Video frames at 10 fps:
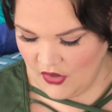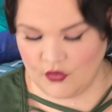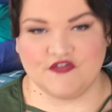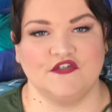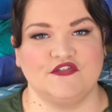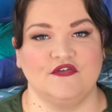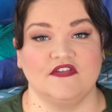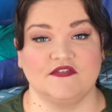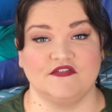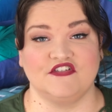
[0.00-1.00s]
Also too,
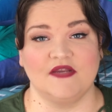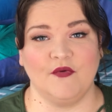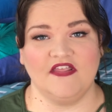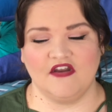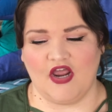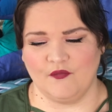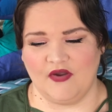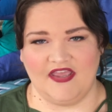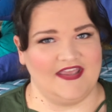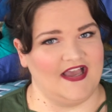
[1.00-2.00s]
the shapewear that I
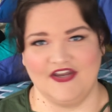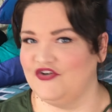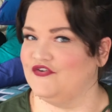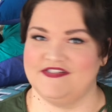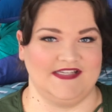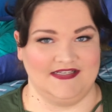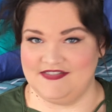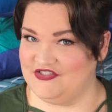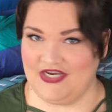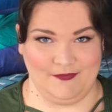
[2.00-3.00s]
wear are not
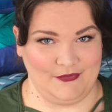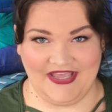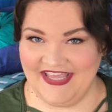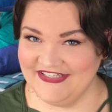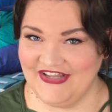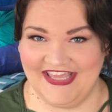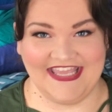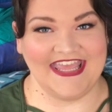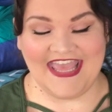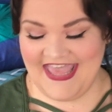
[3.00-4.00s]
sexy shapewear.
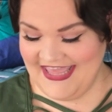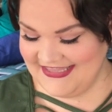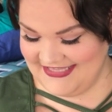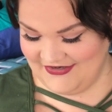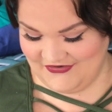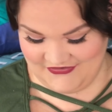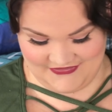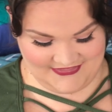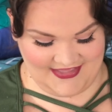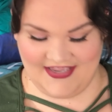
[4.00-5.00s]
Like
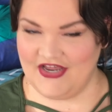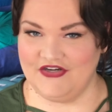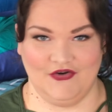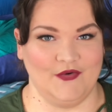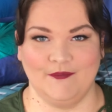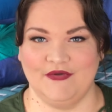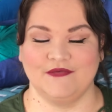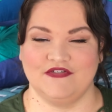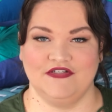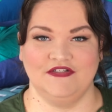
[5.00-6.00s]
they are not
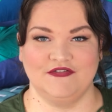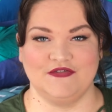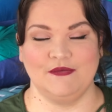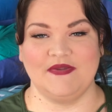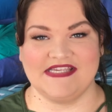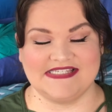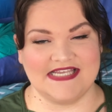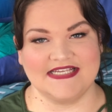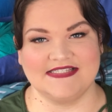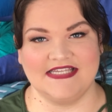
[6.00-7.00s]
built to be
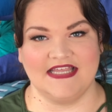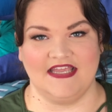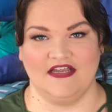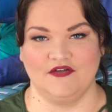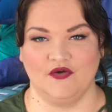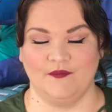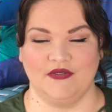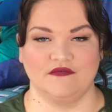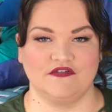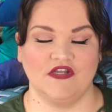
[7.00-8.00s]
sexy. They are not
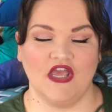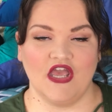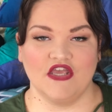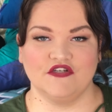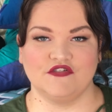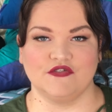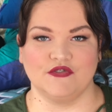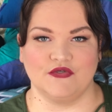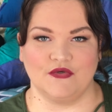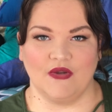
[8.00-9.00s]
built
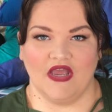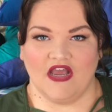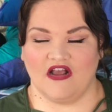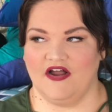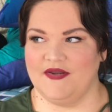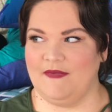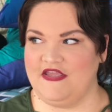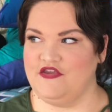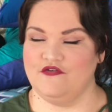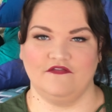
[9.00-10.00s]
to kind of
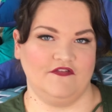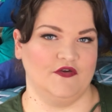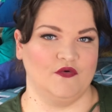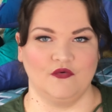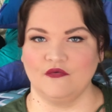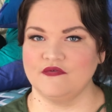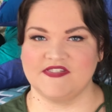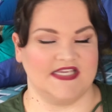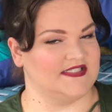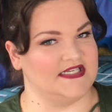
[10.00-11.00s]
make you feel
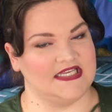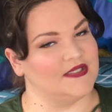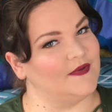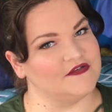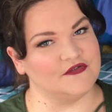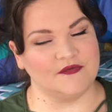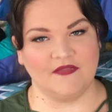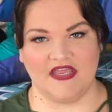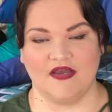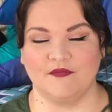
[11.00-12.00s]
sexy in the bedroom.
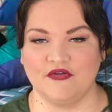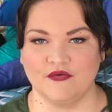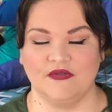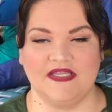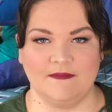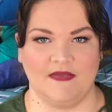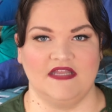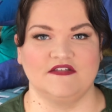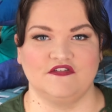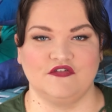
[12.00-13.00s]
They are purely
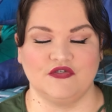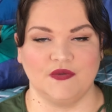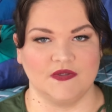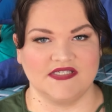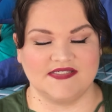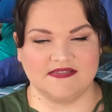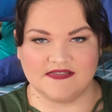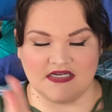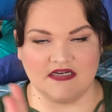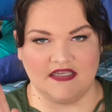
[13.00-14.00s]
meant to
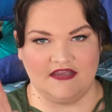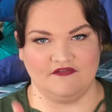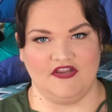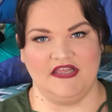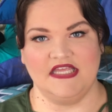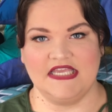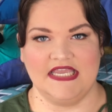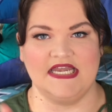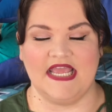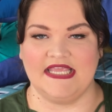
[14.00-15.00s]
suck everything
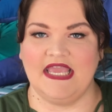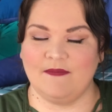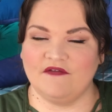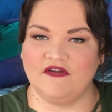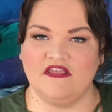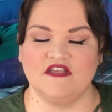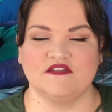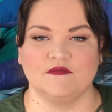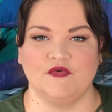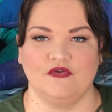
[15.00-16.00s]
in and keep everything
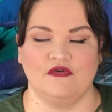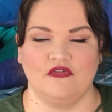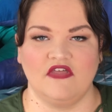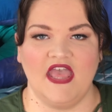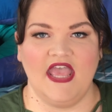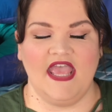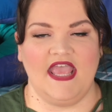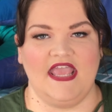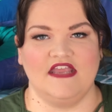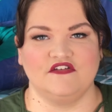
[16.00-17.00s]
smooth
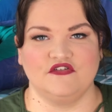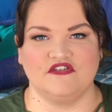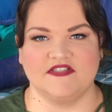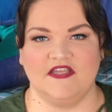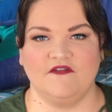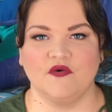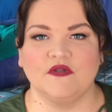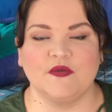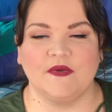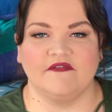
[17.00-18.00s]
and to just give you a
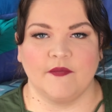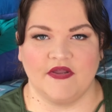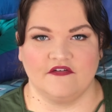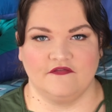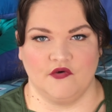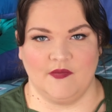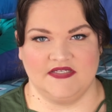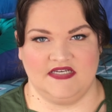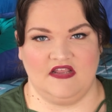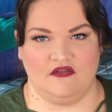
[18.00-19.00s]
little bit of a better form
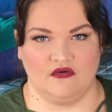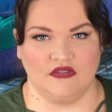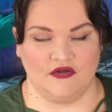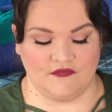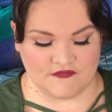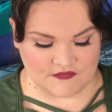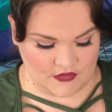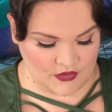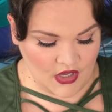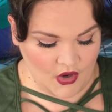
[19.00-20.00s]
underneath your clothes.
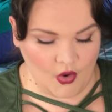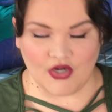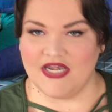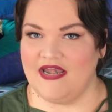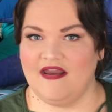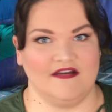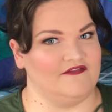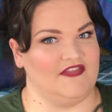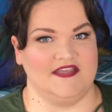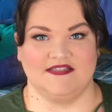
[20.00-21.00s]
So none
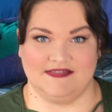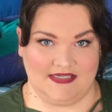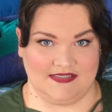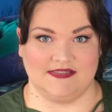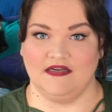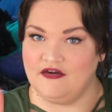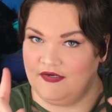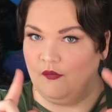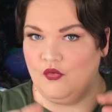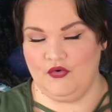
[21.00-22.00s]
of these are sexy. I
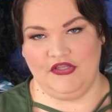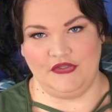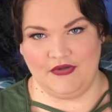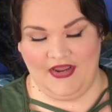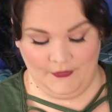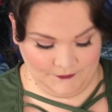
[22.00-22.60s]
am warning you now.